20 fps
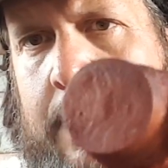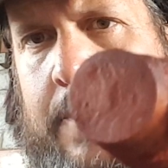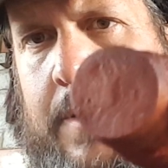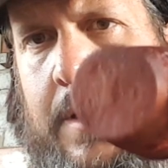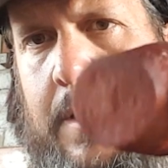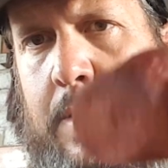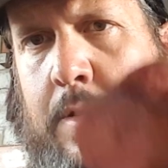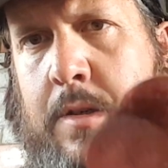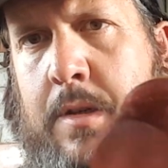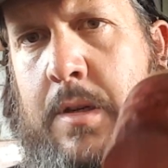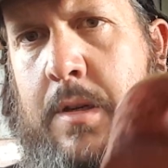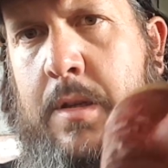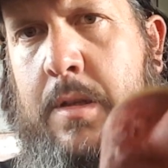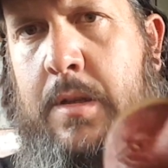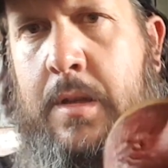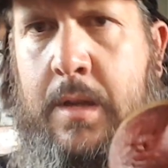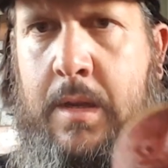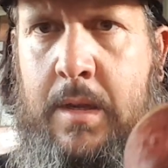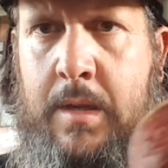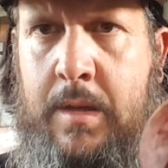finish
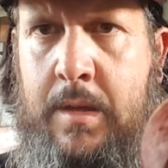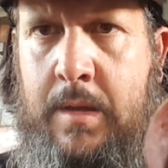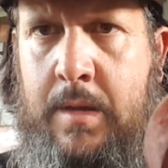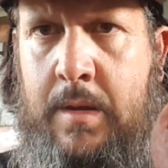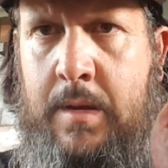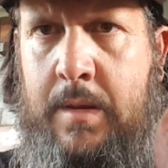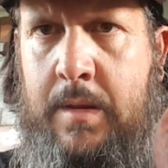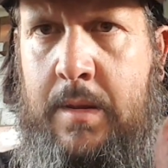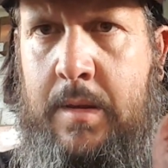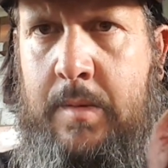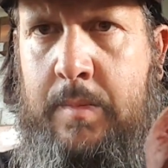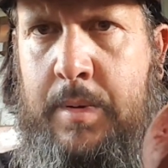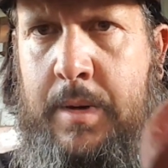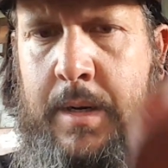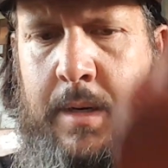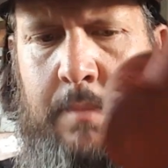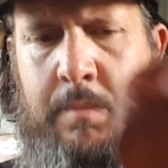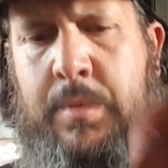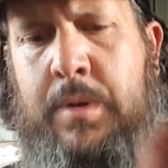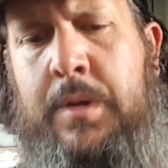that
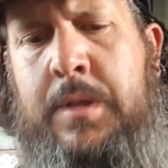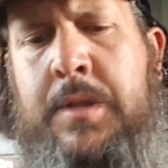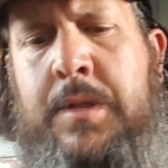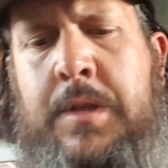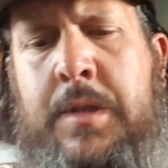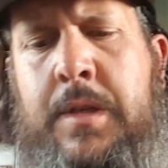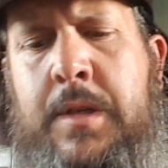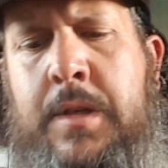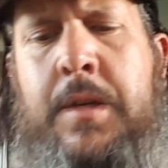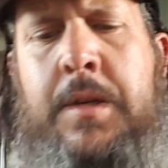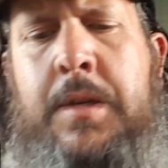Brandon Brooks